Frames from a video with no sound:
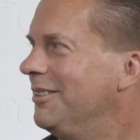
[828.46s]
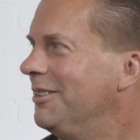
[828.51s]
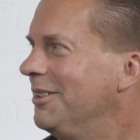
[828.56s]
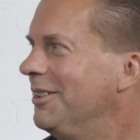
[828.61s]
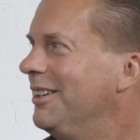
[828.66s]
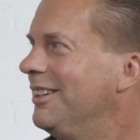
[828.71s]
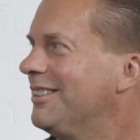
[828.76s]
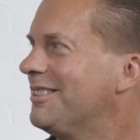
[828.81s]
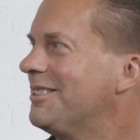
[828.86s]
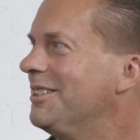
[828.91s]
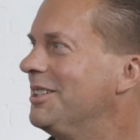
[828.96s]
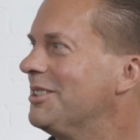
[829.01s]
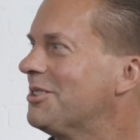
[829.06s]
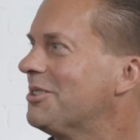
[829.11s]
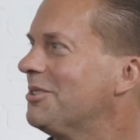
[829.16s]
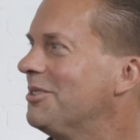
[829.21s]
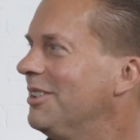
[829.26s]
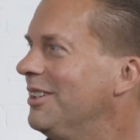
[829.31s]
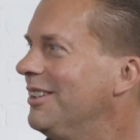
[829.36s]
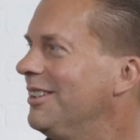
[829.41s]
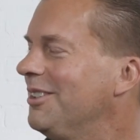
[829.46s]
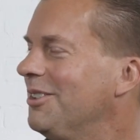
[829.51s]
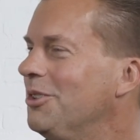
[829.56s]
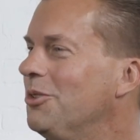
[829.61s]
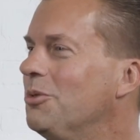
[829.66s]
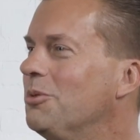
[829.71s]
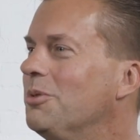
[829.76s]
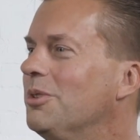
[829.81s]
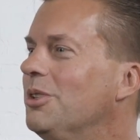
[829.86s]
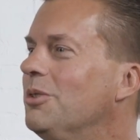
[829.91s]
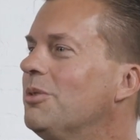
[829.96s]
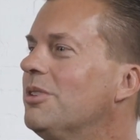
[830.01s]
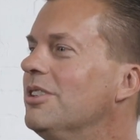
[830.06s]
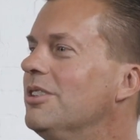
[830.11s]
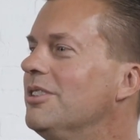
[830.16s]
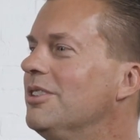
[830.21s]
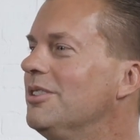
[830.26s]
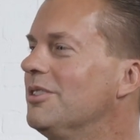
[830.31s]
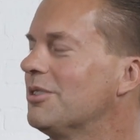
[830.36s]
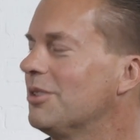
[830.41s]
You
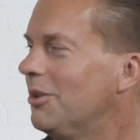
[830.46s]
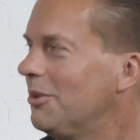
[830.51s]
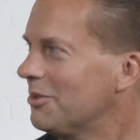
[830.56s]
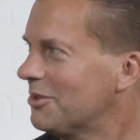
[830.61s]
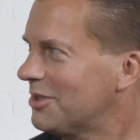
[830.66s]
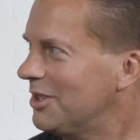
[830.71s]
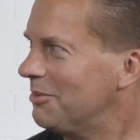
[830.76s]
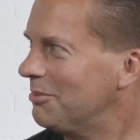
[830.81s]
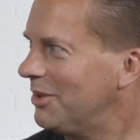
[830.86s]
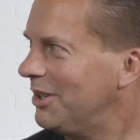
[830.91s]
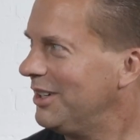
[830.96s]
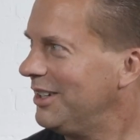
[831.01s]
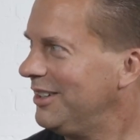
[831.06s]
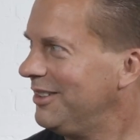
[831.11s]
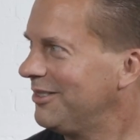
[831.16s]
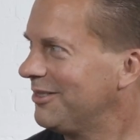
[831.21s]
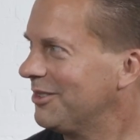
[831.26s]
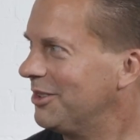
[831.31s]
can insult somebody